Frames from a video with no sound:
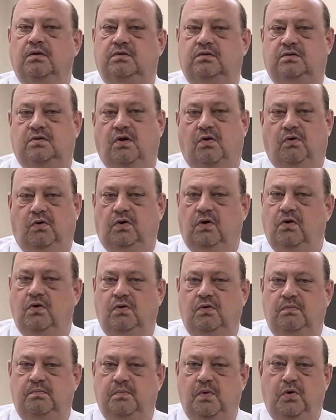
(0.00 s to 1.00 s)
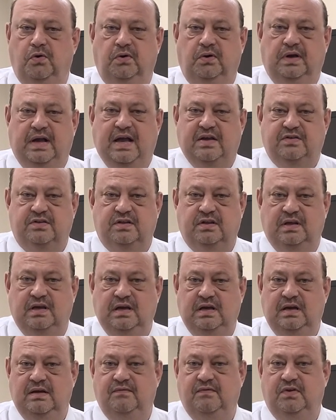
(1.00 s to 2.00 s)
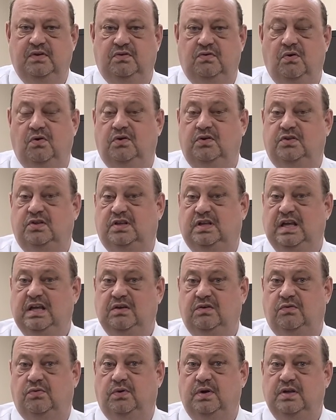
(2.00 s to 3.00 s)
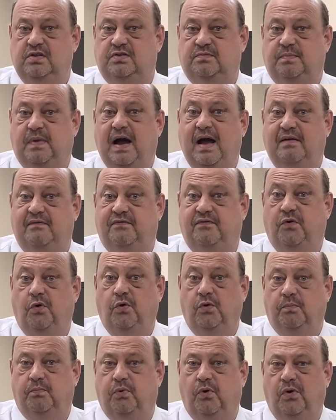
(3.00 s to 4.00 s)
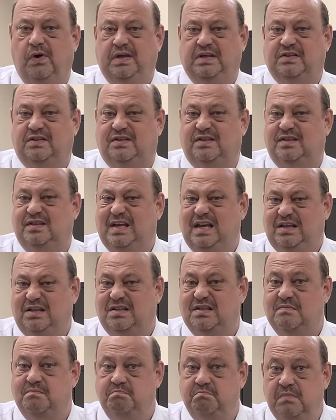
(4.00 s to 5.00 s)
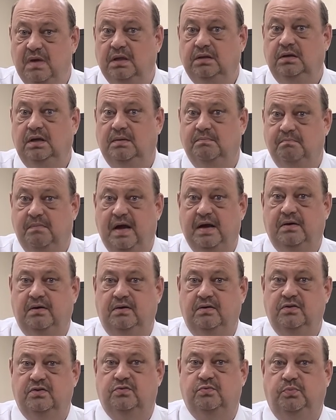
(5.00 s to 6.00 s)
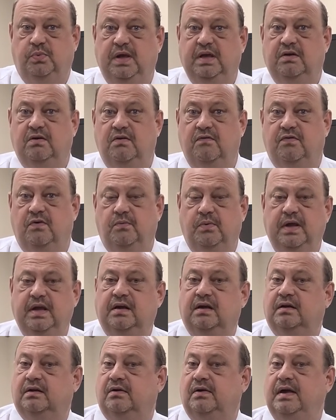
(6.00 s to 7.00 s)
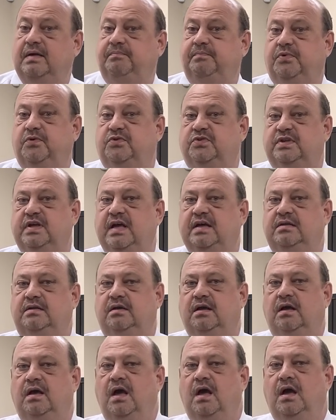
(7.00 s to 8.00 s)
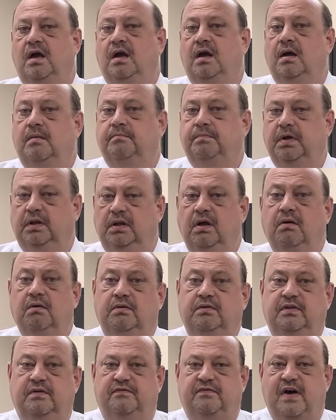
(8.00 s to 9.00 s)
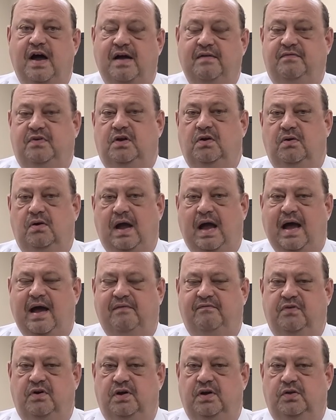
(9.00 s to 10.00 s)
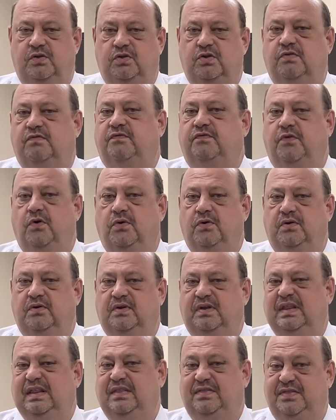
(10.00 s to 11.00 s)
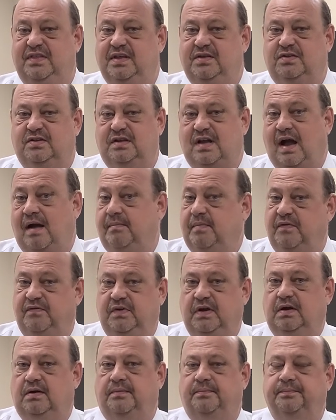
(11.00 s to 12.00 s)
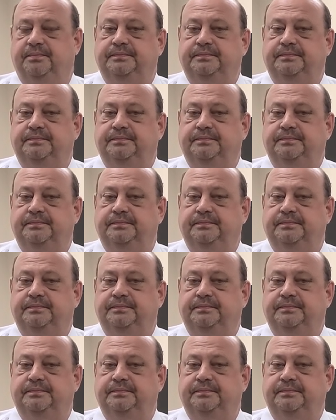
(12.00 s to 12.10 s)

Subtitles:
Total motor gasoline inventories decreased by 4.6 million barrels week over week and are 8% below the 5-year average for this time of year.